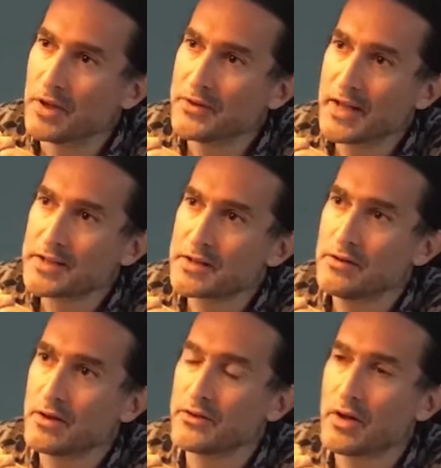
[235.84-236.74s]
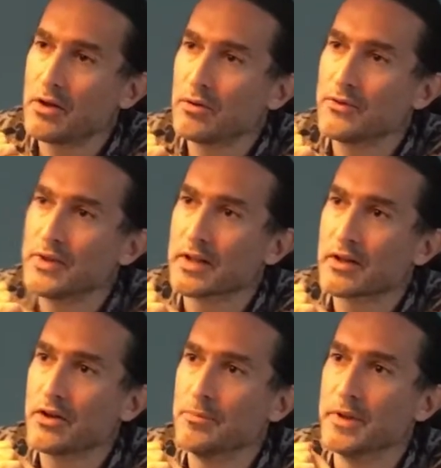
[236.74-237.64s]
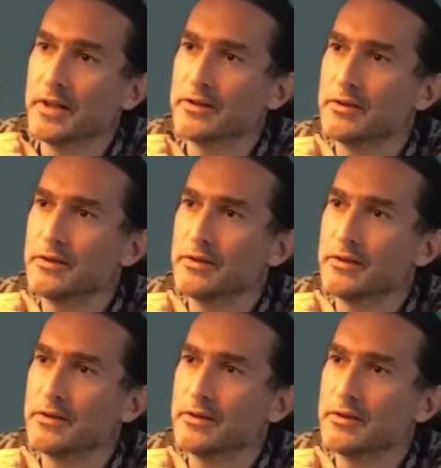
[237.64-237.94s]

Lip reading: But that's not the whole of the economy,